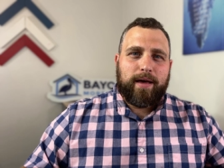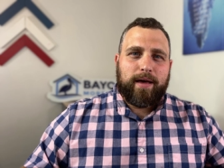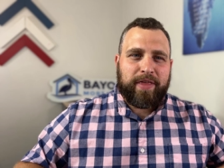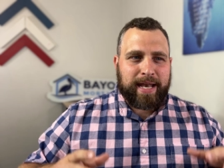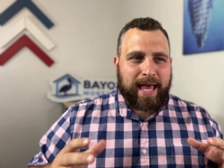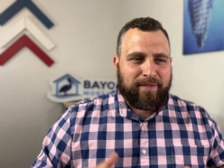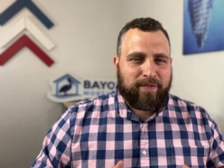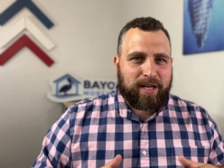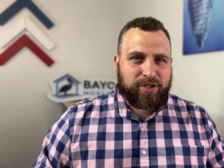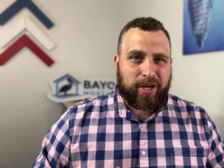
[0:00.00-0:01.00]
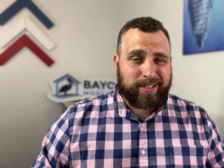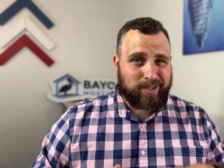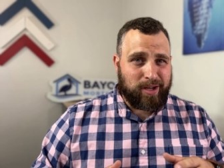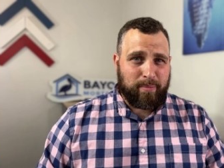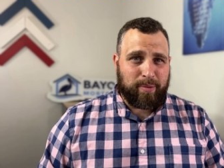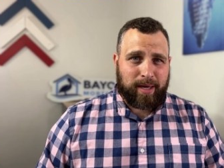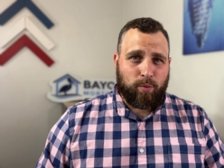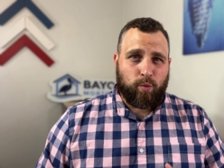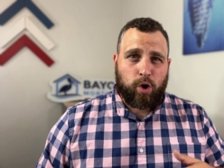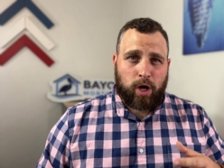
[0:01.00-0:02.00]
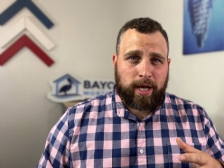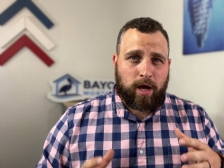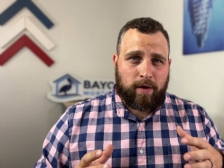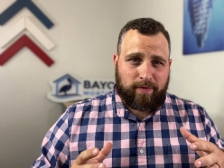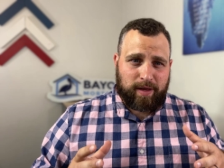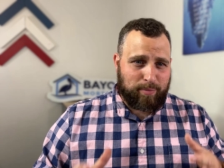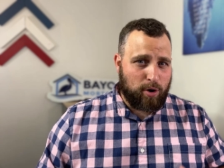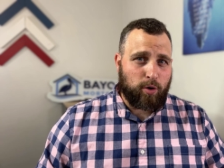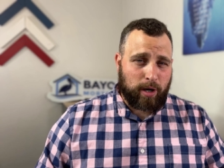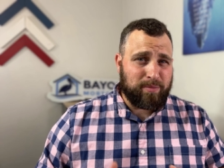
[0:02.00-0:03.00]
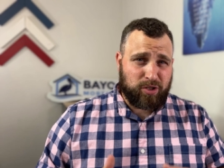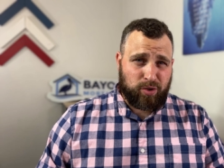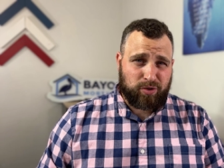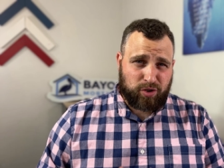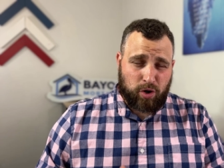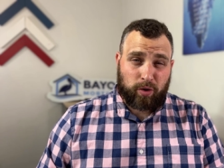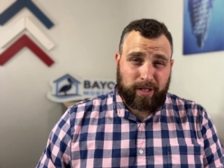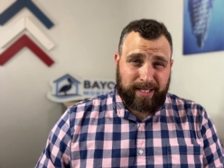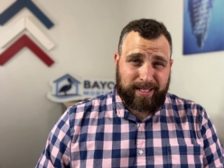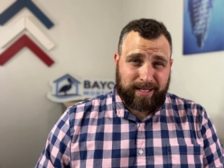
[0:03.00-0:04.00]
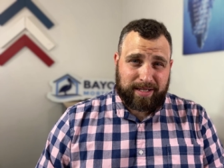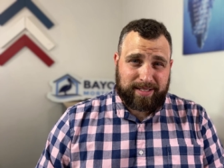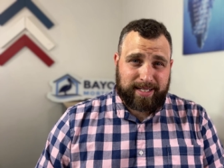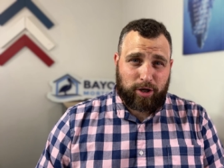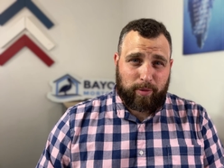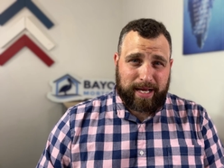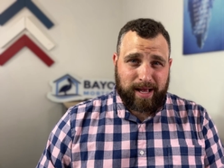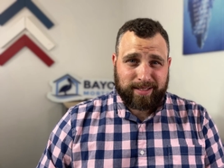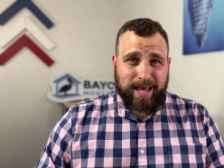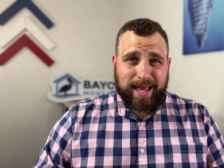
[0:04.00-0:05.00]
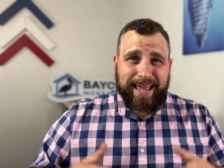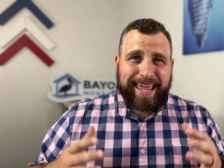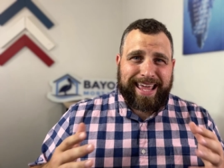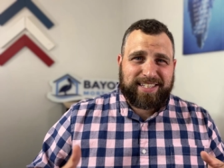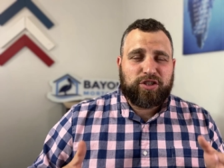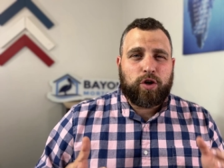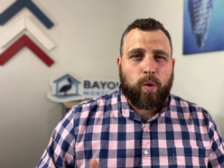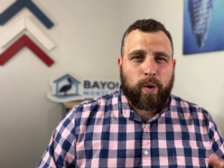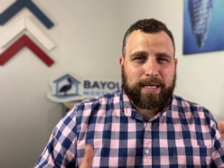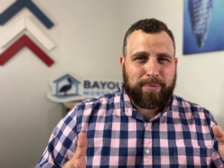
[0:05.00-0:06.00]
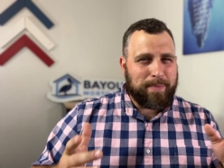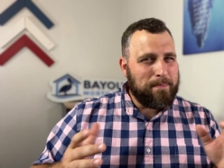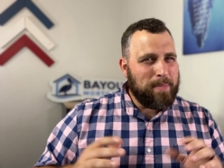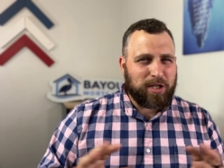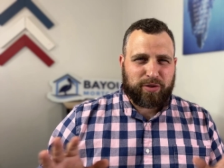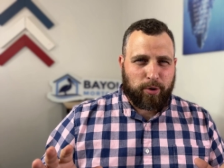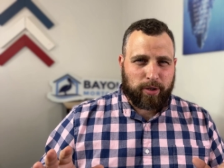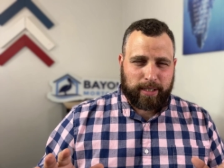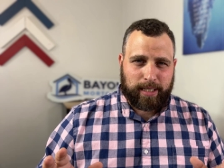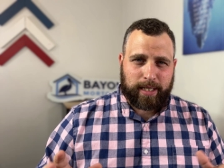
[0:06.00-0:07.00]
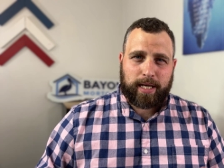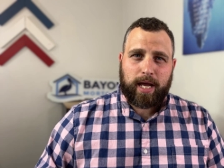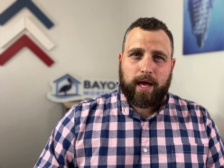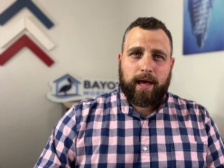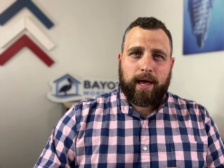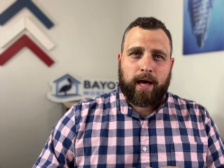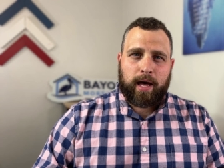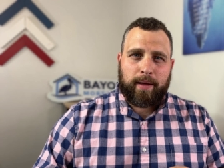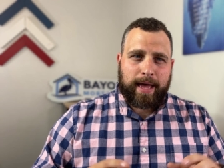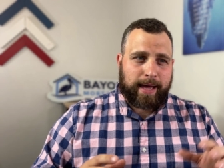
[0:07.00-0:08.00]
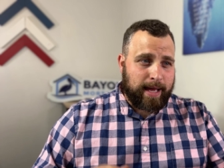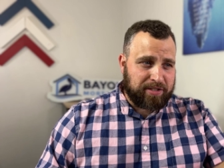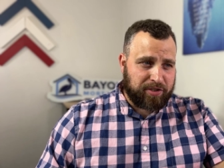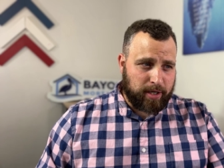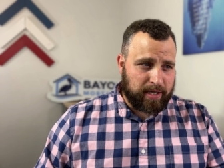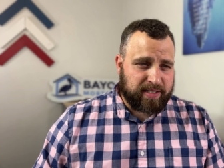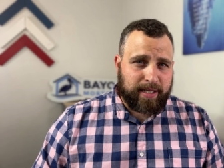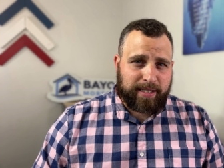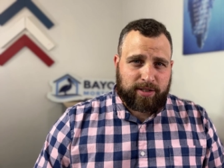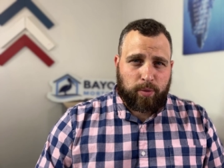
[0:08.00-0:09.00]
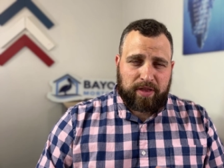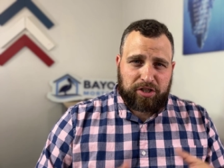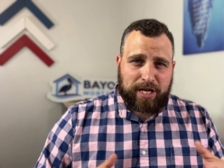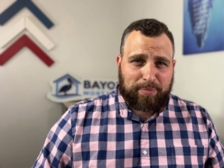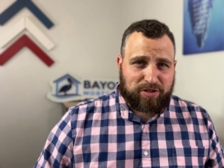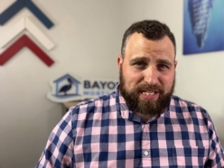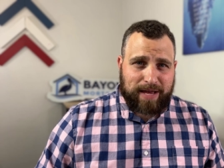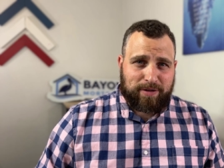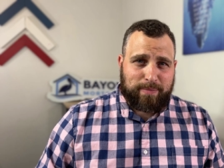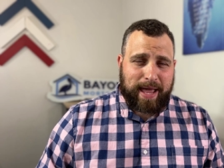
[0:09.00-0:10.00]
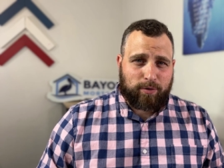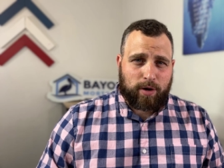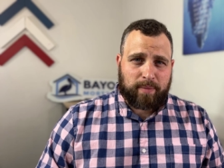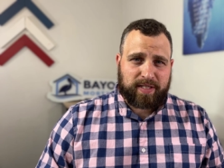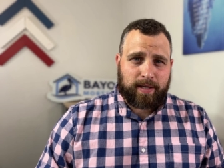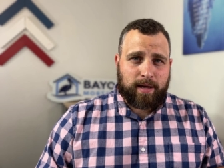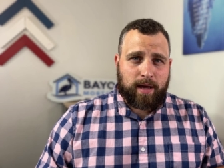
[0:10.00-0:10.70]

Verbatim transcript: Then FHA is going to be one of the programs you strongly need to consider because it's going to be much more lenient uh, as you're going to see. So with a Chapter 7 bankruptcy,